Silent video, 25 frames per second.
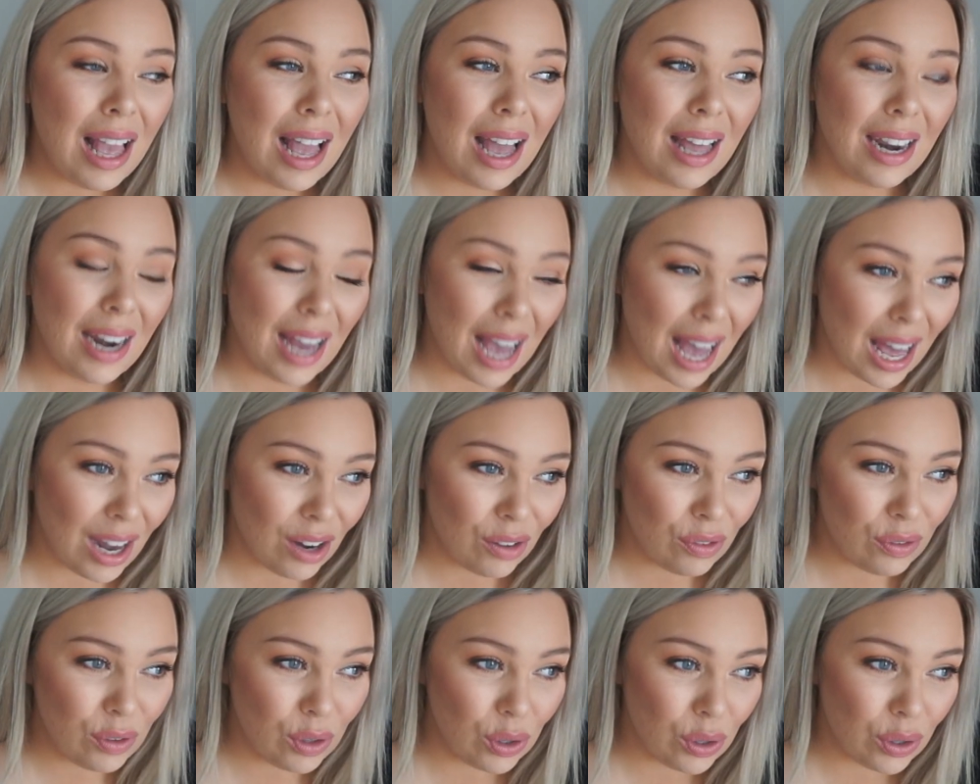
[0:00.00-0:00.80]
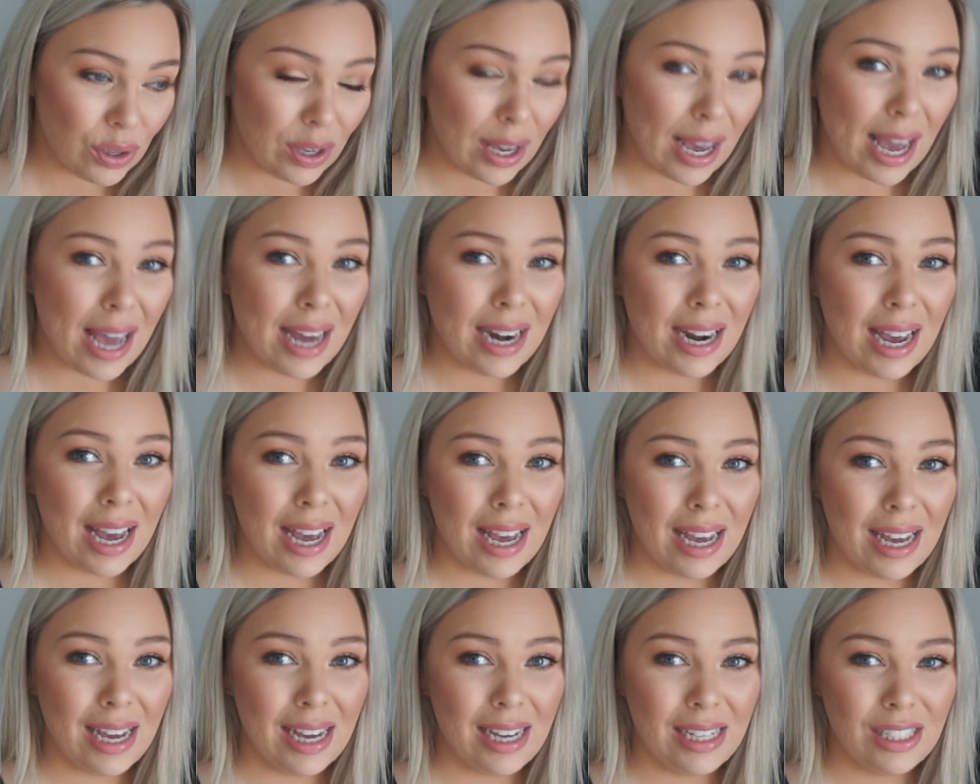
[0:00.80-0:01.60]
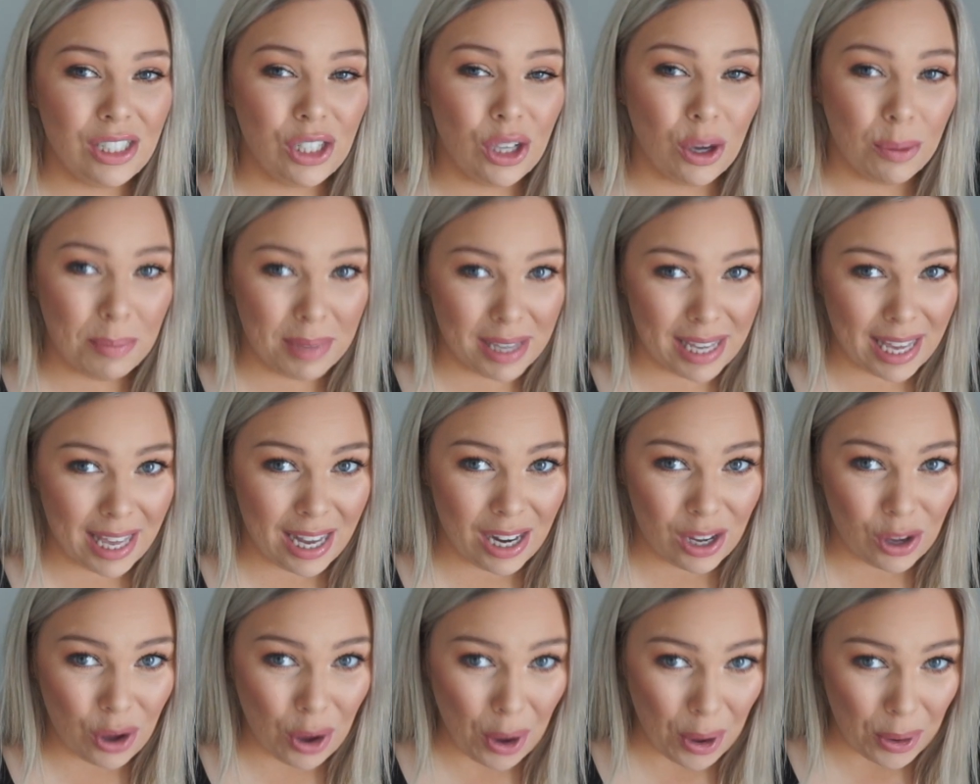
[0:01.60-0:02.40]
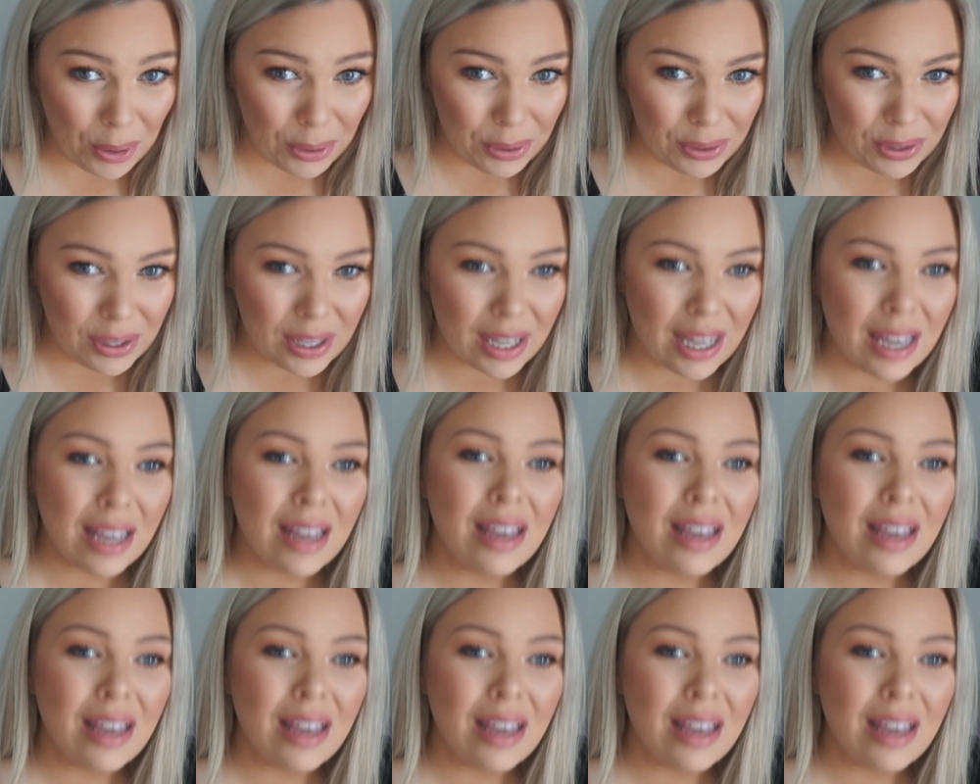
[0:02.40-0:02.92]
and I had a few and she got me a can of Coke.